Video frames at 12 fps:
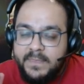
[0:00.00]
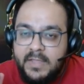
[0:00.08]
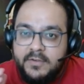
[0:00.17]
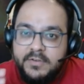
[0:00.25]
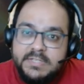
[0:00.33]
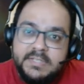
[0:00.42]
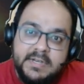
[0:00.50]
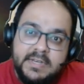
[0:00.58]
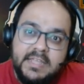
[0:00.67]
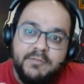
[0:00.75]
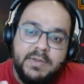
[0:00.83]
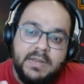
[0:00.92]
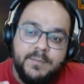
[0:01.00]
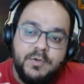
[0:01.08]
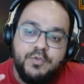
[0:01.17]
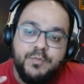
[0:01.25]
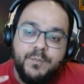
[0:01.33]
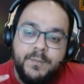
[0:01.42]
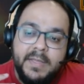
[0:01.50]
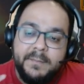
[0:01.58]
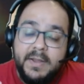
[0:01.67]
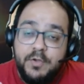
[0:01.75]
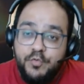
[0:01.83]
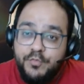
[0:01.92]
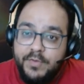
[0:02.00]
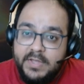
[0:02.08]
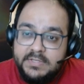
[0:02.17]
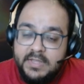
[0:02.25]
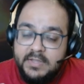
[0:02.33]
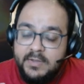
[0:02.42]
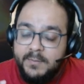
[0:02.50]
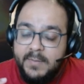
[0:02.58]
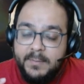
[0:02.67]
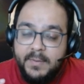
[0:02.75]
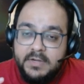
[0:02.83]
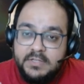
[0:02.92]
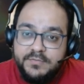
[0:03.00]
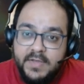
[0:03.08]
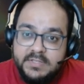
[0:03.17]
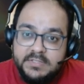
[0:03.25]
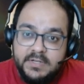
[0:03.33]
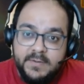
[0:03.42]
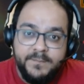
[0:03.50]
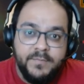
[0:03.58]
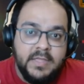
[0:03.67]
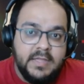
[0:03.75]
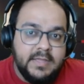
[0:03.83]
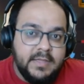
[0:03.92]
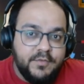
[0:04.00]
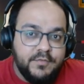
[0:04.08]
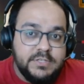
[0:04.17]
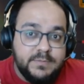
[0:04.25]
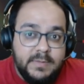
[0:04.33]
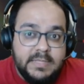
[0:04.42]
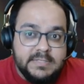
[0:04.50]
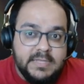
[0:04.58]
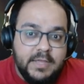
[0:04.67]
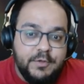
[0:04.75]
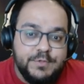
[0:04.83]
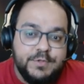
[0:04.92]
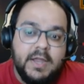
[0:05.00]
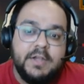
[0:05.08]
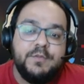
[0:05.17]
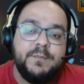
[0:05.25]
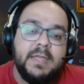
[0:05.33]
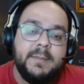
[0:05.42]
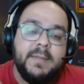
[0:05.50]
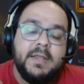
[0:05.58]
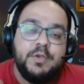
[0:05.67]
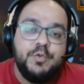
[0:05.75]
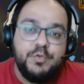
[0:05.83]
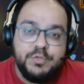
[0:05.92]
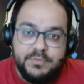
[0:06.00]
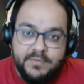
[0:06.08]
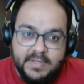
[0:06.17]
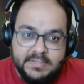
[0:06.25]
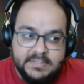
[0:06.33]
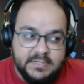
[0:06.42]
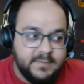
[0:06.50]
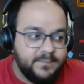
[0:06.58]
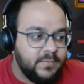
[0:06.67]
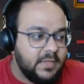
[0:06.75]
And recently, I've been able to make my my Marius faster, which means I also had to make my Newts faster.